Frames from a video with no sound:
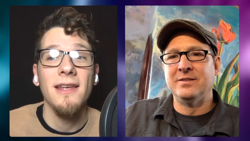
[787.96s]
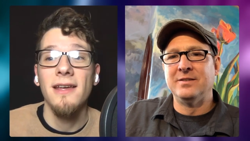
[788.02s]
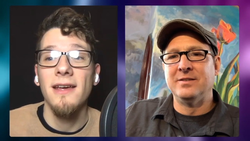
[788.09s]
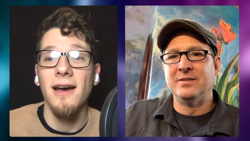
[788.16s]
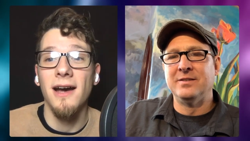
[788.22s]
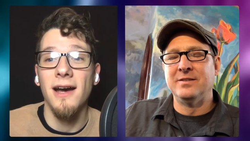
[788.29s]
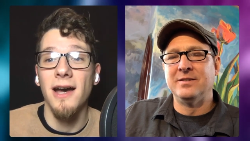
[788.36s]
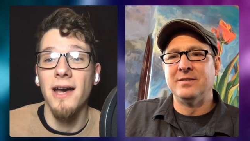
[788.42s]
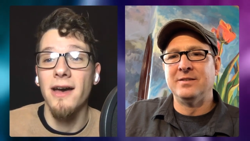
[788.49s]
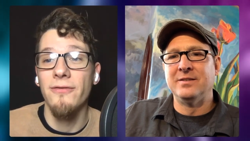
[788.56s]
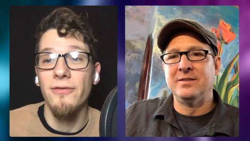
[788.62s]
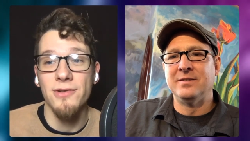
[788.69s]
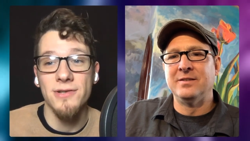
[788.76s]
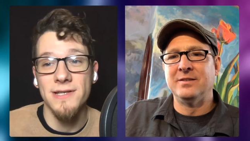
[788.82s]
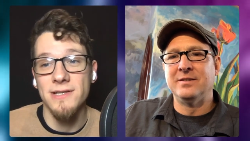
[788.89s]
Speaker 1: uh,
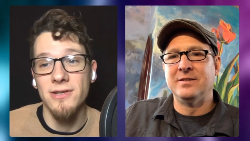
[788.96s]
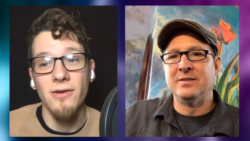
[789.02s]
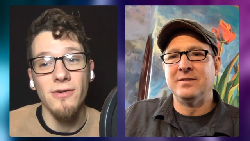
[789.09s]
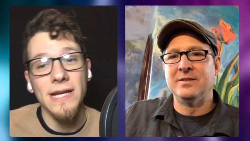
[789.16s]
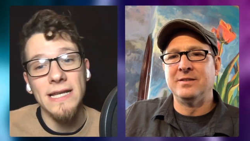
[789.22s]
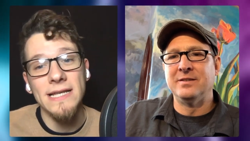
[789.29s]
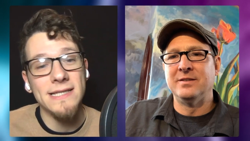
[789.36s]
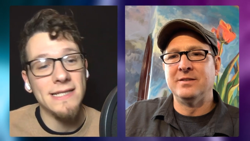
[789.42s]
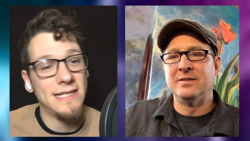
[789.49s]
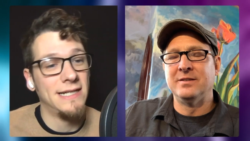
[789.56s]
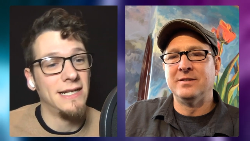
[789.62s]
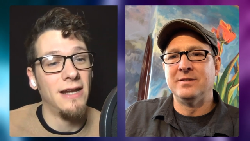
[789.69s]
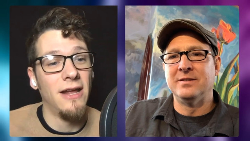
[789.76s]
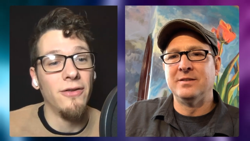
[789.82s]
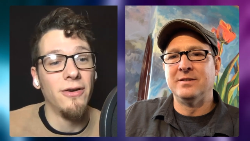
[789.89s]
versus going and seeing
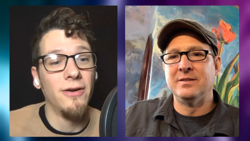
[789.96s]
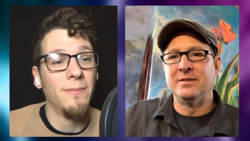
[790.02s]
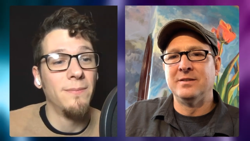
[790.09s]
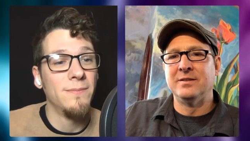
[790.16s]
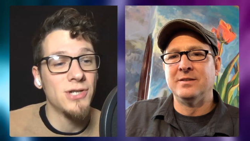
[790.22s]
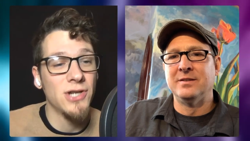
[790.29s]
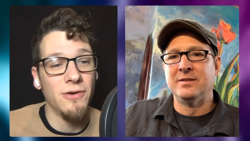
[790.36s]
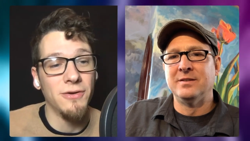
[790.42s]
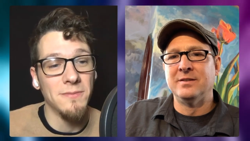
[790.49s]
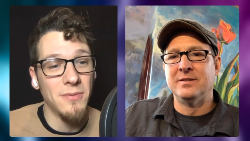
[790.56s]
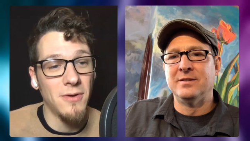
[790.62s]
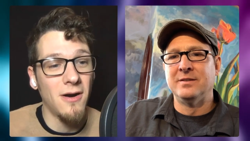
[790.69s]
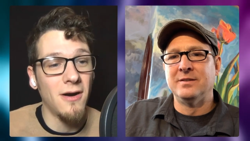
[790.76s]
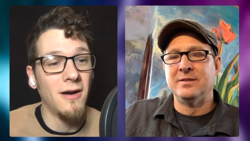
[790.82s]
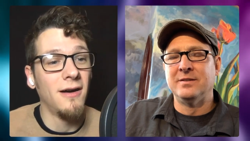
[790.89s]
another show at a
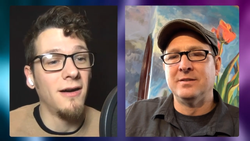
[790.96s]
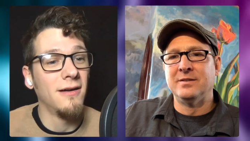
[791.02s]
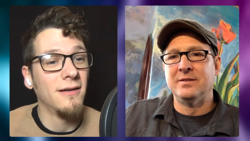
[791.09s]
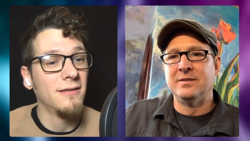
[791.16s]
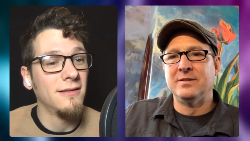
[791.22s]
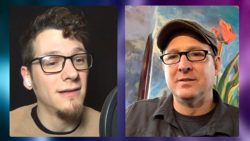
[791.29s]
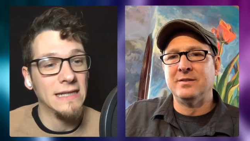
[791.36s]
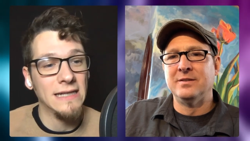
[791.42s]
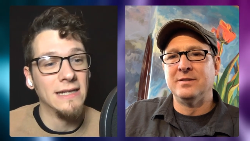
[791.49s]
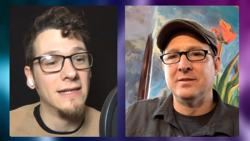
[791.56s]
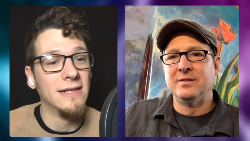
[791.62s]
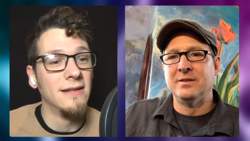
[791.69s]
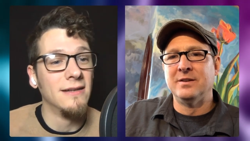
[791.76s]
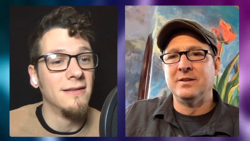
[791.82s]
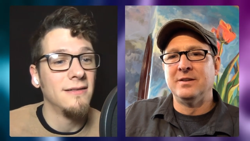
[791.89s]
bar
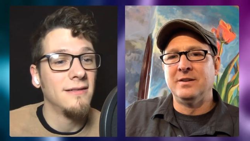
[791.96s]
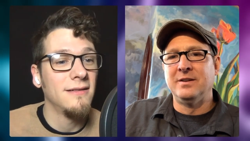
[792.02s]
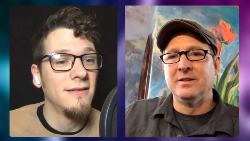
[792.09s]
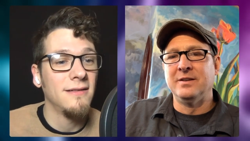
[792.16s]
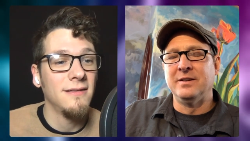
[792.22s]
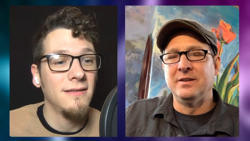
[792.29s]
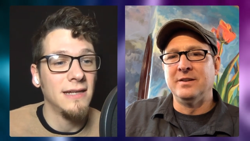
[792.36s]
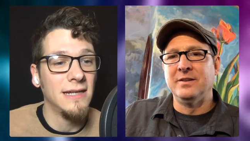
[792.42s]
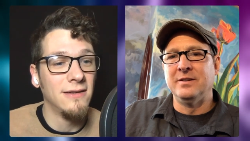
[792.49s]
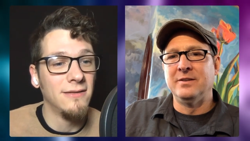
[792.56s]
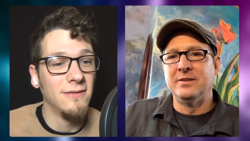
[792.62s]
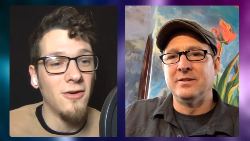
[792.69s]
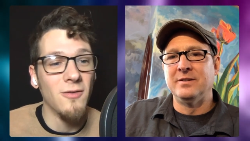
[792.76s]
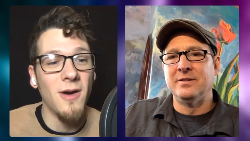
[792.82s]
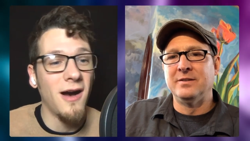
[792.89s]
in in
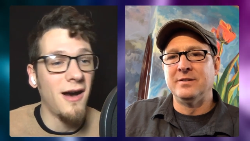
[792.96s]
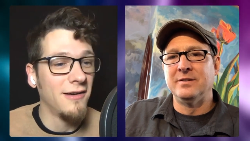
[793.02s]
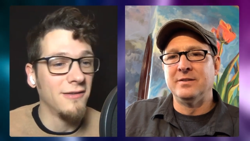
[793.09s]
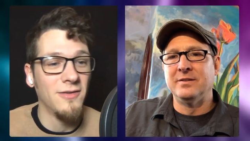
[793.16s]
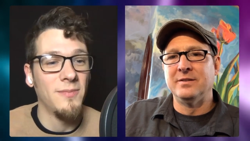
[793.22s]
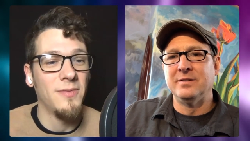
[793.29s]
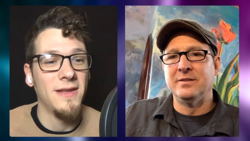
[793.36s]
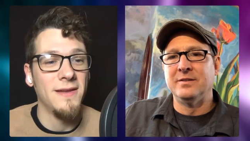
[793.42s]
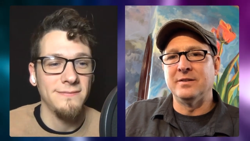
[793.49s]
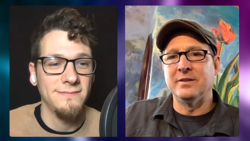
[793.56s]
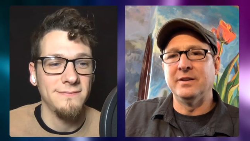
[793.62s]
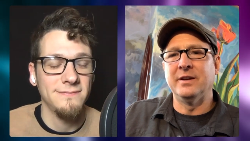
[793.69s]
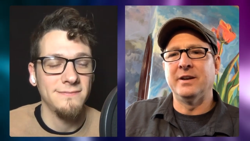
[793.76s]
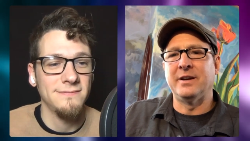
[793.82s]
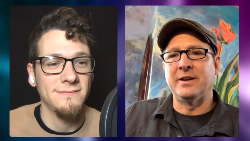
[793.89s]
Omaha or something.
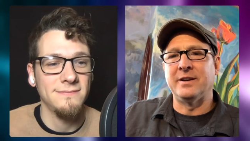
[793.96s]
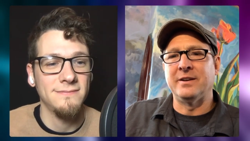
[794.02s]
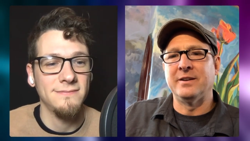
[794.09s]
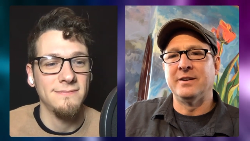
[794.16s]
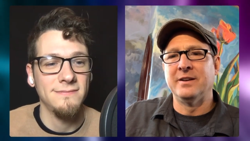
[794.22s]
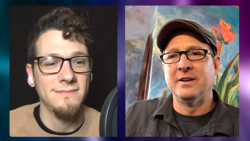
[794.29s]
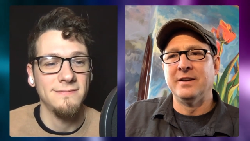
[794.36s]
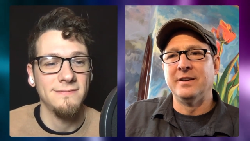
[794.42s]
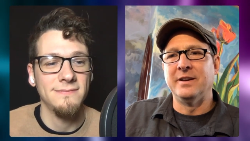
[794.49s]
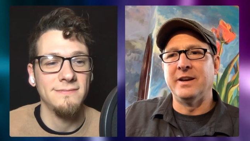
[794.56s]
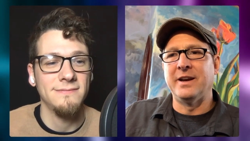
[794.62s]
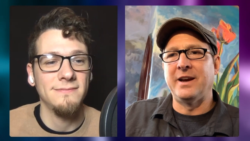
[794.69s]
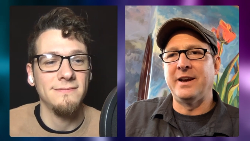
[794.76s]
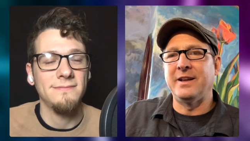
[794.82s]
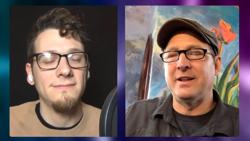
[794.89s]
Speaker 2: Yeah,
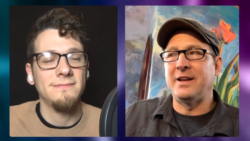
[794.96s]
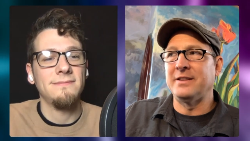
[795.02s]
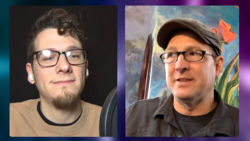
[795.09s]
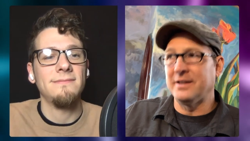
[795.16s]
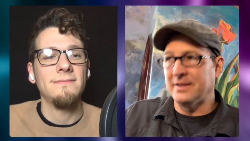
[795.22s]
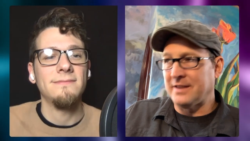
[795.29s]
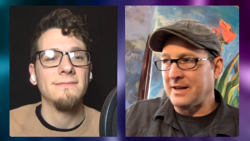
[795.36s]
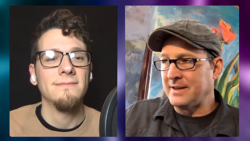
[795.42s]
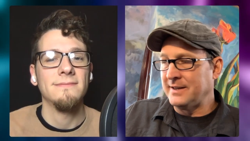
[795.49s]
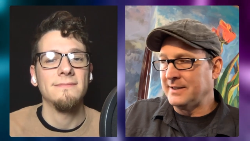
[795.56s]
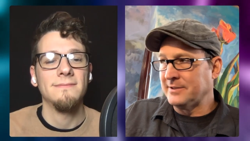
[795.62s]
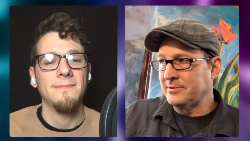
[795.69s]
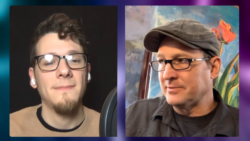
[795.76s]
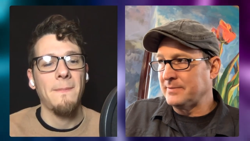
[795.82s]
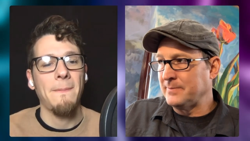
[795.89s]
yeah, I think that
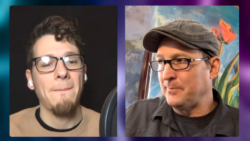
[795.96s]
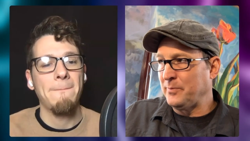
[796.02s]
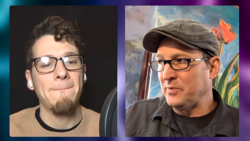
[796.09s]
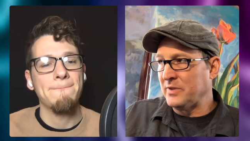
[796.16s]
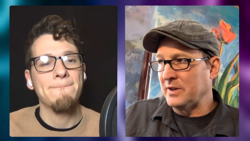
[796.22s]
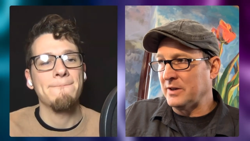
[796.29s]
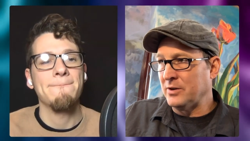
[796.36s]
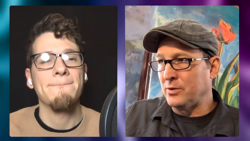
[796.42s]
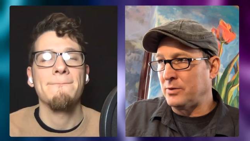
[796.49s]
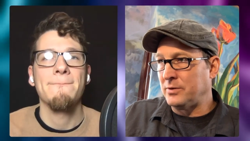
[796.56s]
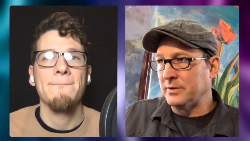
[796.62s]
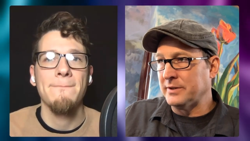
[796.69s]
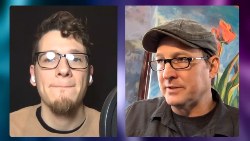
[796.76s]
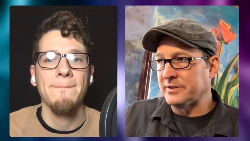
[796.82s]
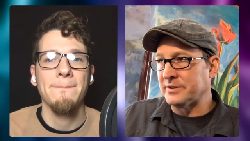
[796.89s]
is the
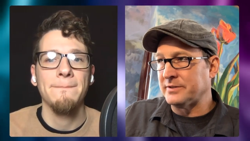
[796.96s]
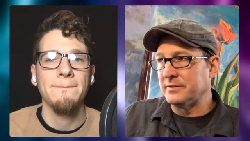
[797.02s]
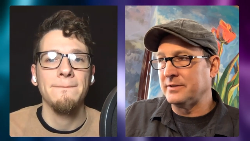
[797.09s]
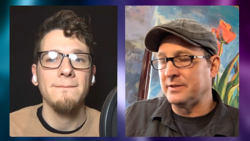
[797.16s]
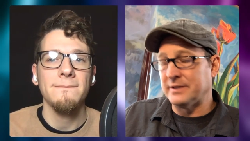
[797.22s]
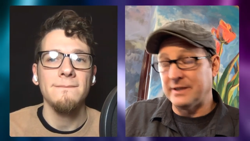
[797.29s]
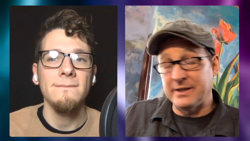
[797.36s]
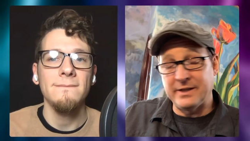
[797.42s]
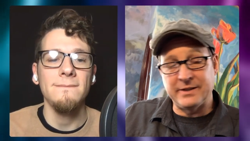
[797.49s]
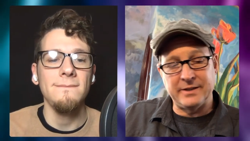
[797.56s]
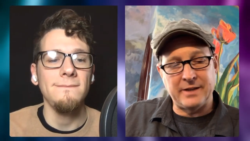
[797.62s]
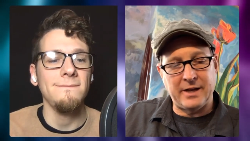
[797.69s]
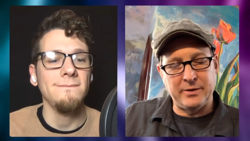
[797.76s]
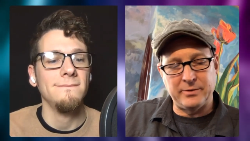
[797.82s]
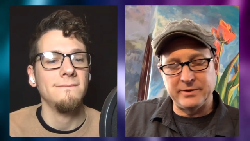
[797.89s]
goal. Is again,
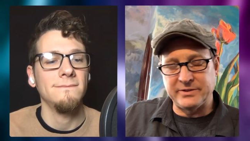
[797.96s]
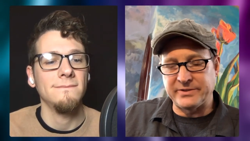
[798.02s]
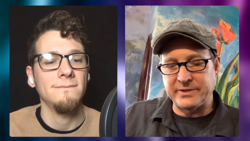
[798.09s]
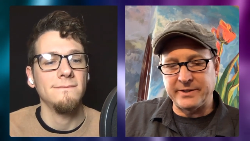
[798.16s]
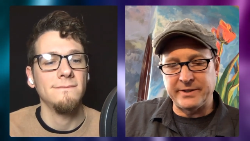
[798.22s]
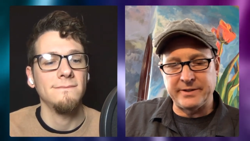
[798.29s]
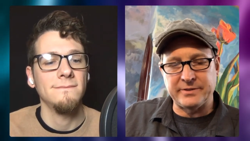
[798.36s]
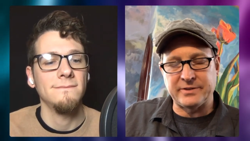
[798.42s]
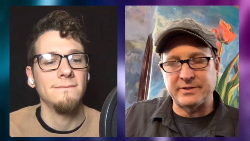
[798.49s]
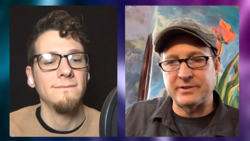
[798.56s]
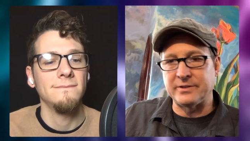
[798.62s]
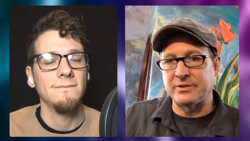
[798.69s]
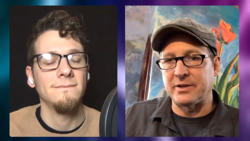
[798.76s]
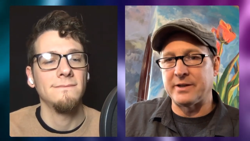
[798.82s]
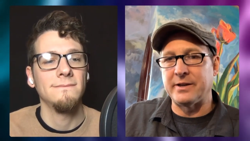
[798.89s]
I always say it's
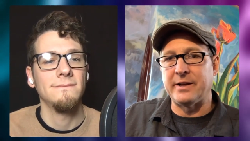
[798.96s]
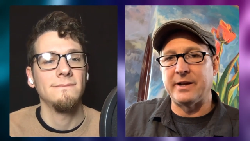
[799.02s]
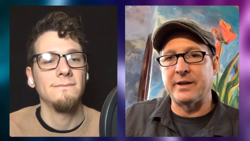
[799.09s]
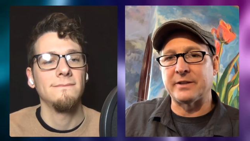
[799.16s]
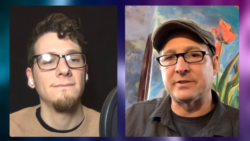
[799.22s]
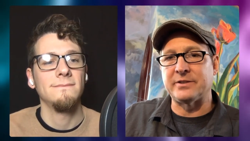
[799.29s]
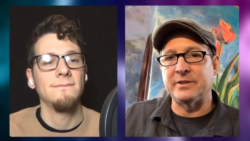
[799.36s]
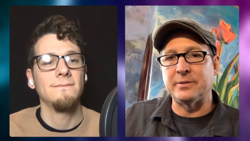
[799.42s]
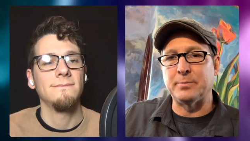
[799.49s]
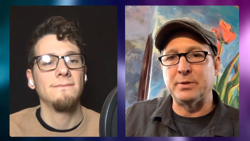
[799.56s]
to try to exceed